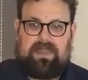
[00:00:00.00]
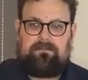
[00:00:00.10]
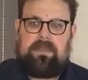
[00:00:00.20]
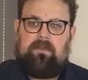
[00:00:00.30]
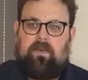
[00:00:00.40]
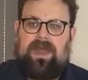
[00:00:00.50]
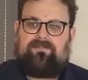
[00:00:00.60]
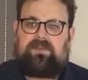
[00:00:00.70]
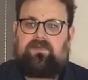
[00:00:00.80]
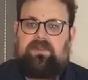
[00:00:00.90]
maybe we'll have
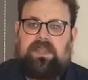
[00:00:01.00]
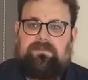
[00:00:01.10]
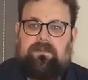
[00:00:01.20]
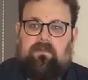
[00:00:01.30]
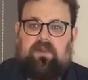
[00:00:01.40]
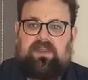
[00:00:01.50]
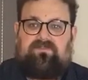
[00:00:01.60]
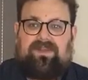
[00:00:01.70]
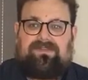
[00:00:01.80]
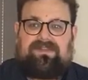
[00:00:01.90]
to do a little bit more
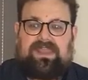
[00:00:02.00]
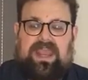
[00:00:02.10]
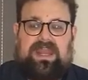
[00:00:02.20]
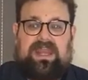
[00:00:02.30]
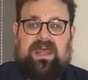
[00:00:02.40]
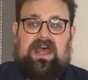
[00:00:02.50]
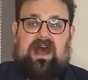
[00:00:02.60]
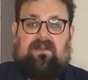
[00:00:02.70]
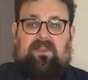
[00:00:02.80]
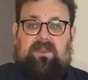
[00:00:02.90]
investigating,
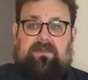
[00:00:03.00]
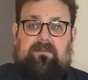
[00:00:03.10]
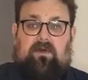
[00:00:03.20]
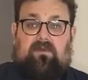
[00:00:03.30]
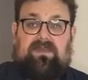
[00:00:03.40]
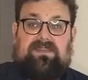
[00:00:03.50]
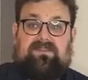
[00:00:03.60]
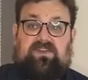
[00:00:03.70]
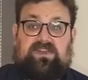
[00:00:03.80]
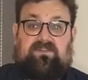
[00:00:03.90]
a little bit more
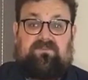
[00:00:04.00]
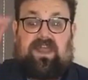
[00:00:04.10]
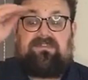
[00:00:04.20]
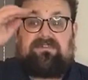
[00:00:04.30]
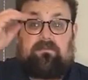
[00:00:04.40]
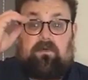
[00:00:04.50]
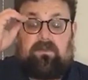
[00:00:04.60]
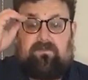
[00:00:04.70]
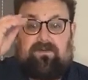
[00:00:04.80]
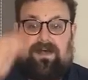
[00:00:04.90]
research, and find some more
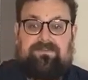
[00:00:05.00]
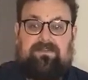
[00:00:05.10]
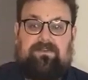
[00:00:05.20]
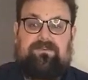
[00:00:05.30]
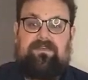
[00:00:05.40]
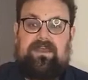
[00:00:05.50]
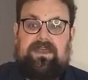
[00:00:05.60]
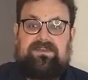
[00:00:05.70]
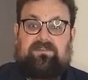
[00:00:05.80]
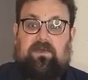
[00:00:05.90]
fossils
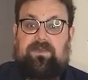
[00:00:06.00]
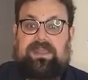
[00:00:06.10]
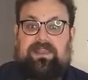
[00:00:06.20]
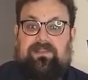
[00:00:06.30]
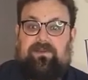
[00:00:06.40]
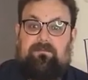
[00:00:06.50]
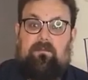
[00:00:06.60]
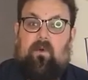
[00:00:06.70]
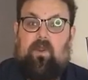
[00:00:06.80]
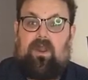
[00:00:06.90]
so that we can learn
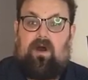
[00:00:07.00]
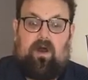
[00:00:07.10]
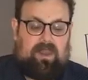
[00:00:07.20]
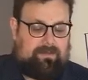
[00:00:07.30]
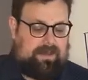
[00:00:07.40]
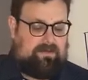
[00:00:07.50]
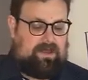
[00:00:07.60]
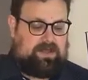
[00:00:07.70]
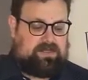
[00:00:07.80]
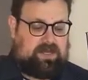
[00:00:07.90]
more all about
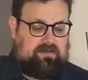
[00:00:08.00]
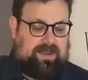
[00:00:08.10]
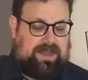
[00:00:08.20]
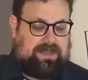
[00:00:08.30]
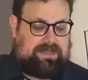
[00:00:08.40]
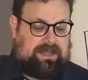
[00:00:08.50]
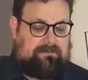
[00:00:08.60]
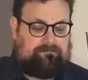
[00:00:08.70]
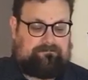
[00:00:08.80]
Pteranodon.